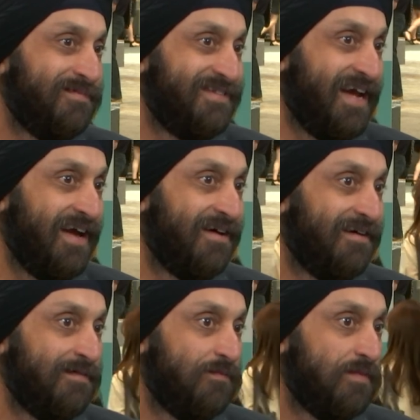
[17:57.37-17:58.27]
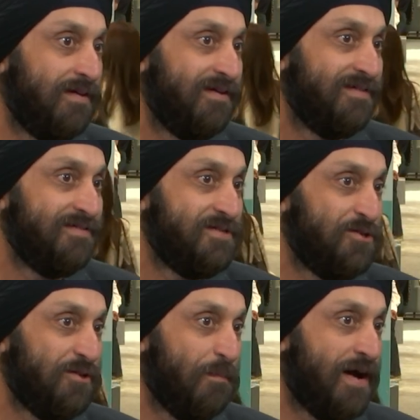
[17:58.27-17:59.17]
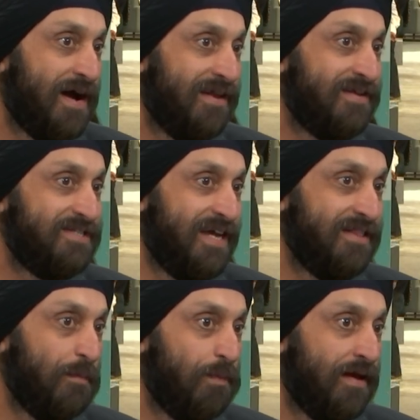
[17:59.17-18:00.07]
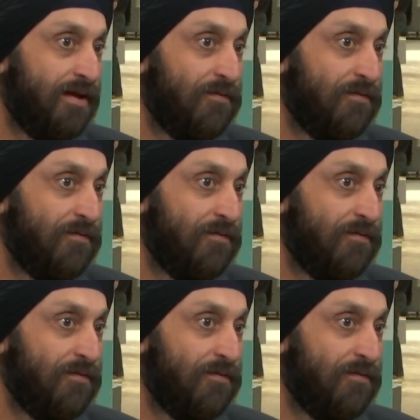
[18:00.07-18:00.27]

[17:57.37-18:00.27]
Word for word: data to the pilots in the plane